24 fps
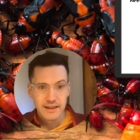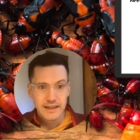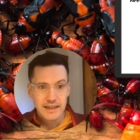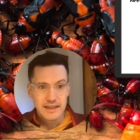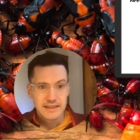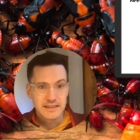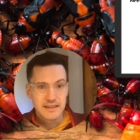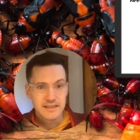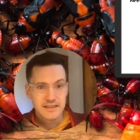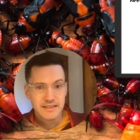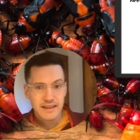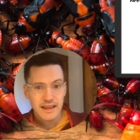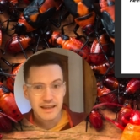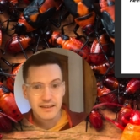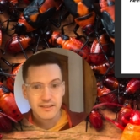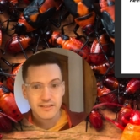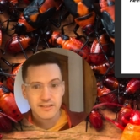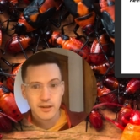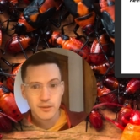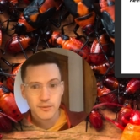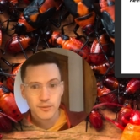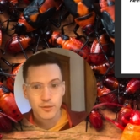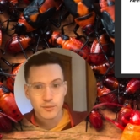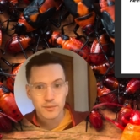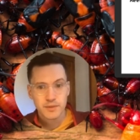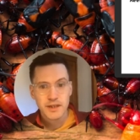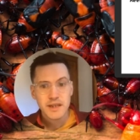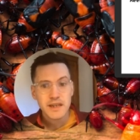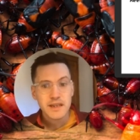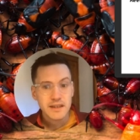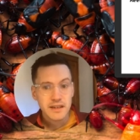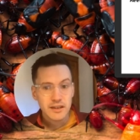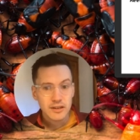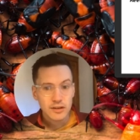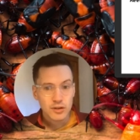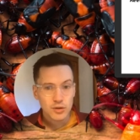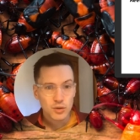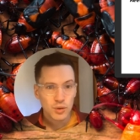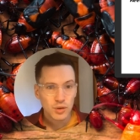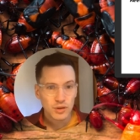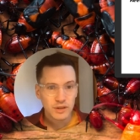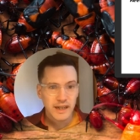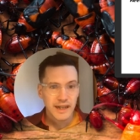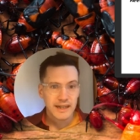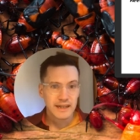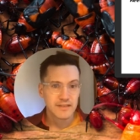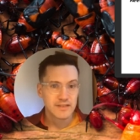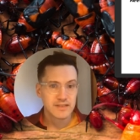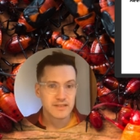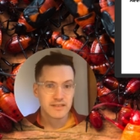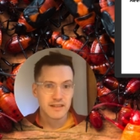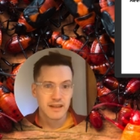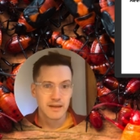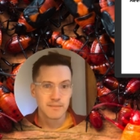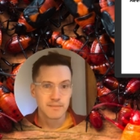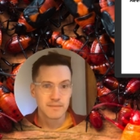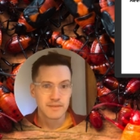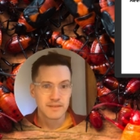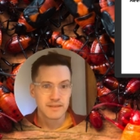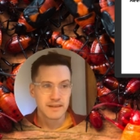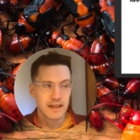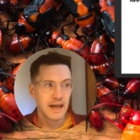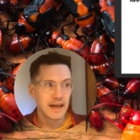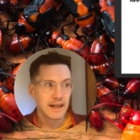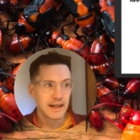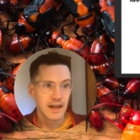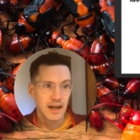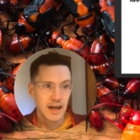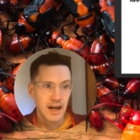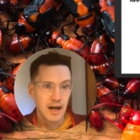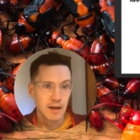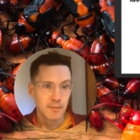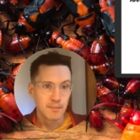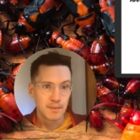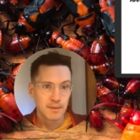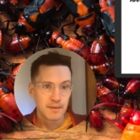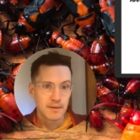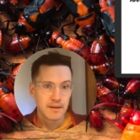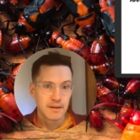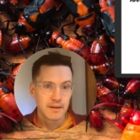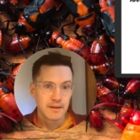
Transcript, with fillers: And this excerpt from Keeton and Gould kind of sums that up.